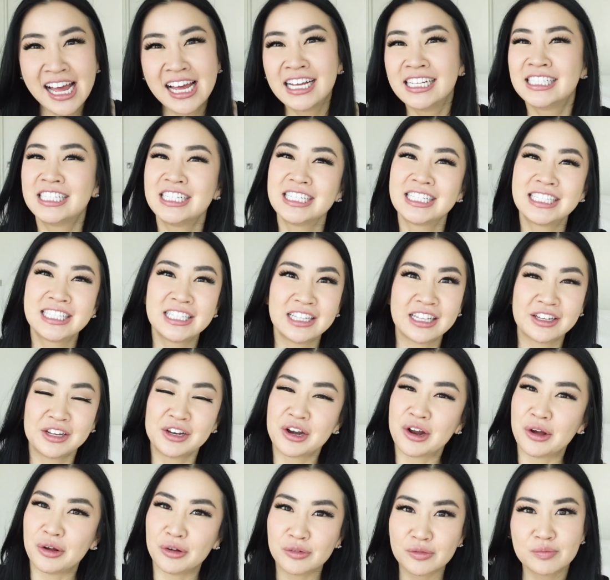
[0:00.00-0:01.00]
Just,
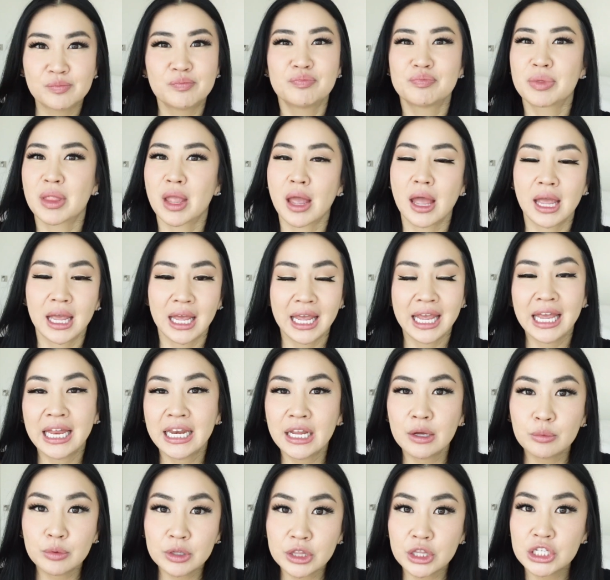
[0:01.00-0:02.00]
hit
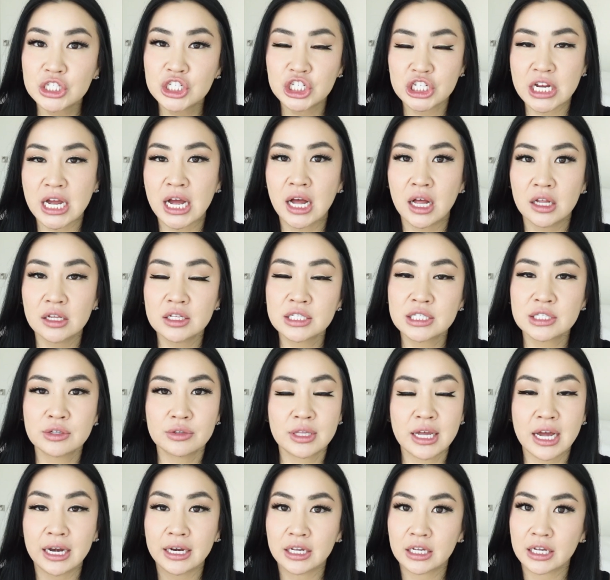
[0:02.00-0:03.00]
it with the gel so
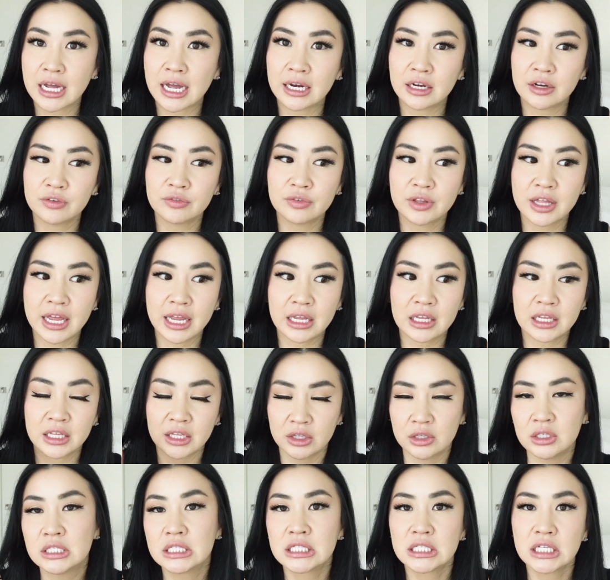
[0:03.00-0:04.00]
that it kind of like
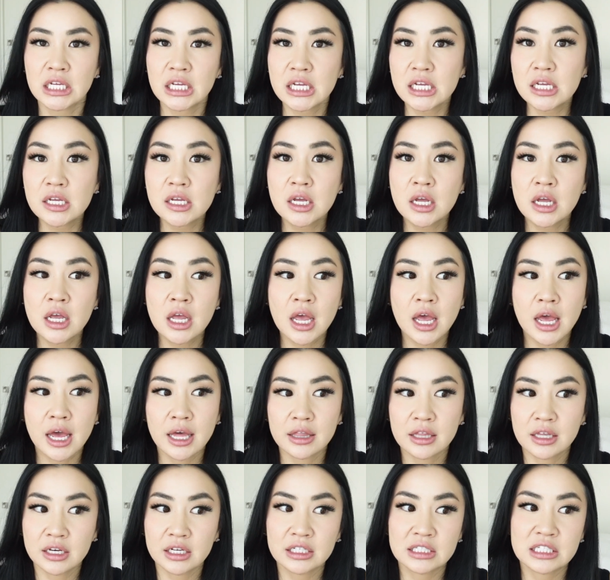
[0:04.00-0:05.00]
kills it,
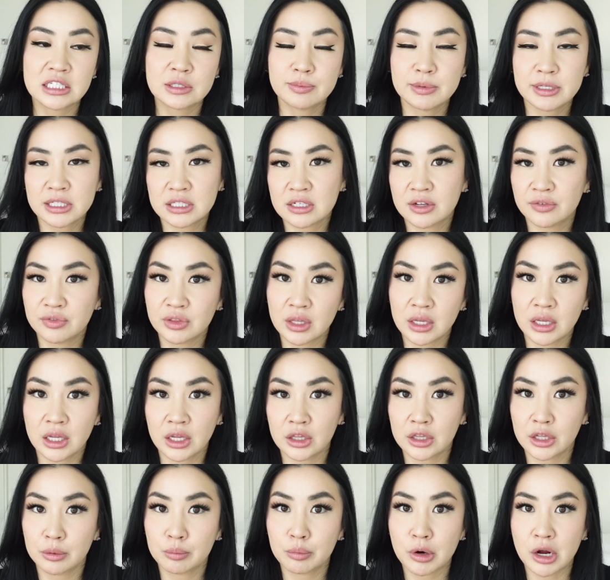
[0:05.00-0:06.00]
and then it speeds up the
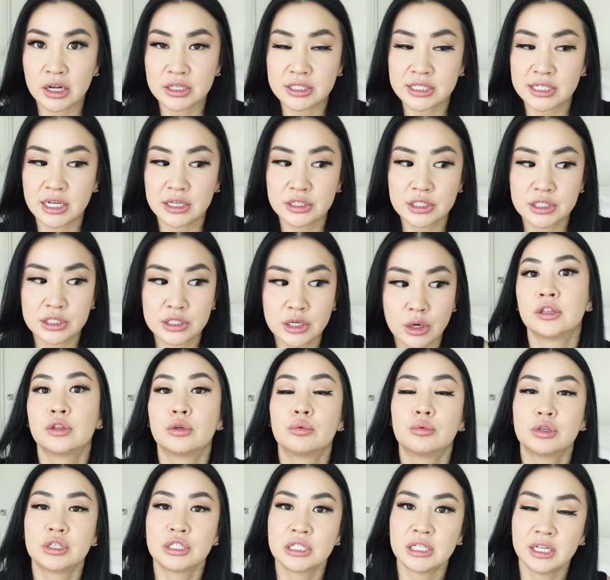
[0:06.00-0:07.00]
healing process. So the
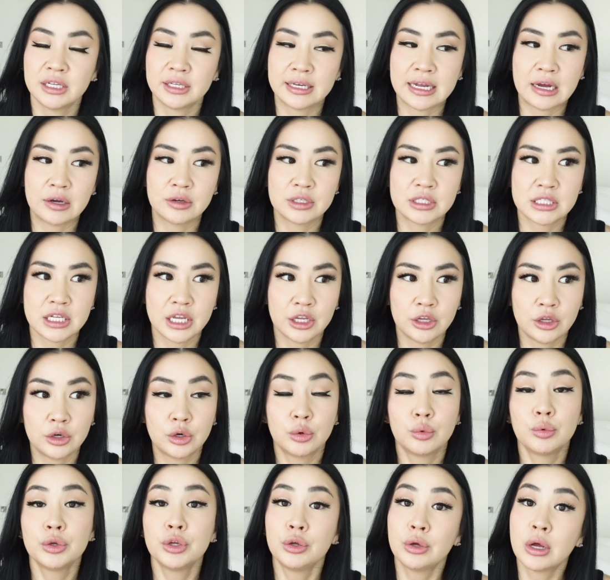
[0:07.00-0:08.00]
worst thing now is like,
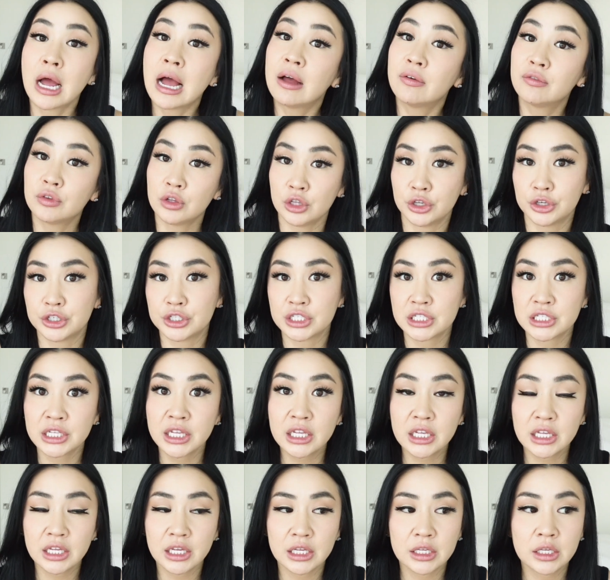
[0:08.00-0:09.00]
when you have clear
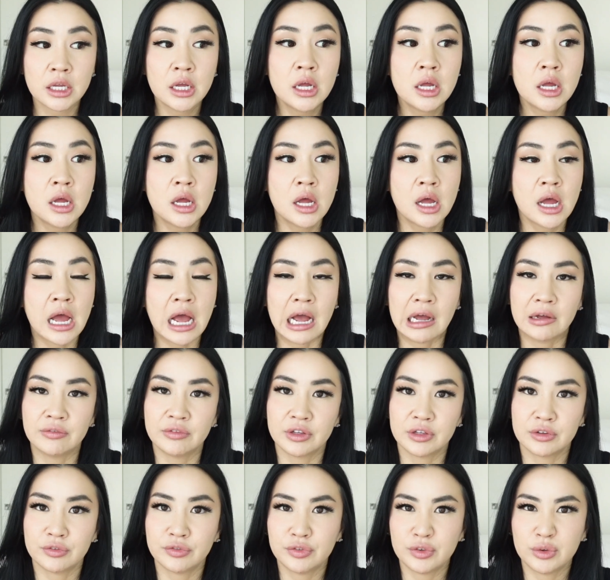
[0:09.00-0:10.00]
skin,
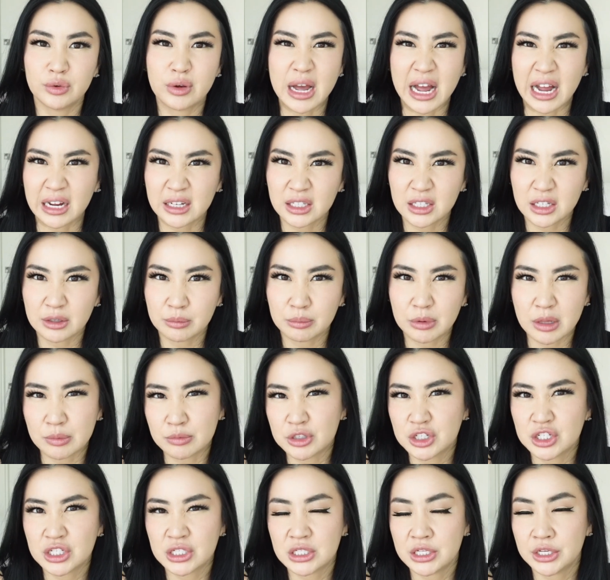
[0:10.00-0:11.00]
having a few acne
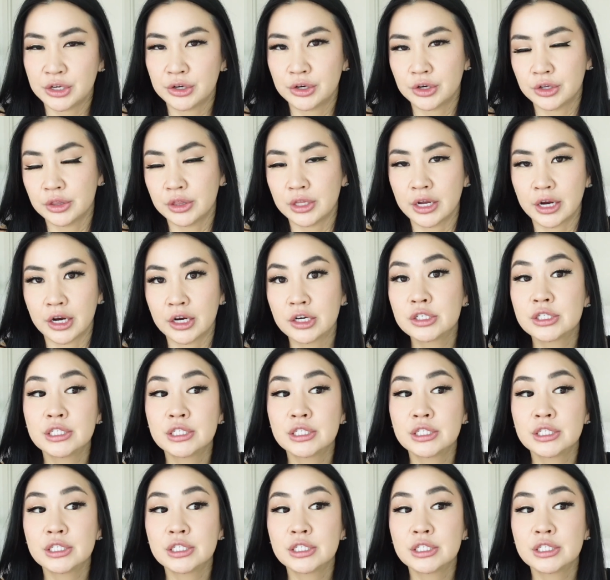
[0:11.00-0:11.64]
blemishes here and there.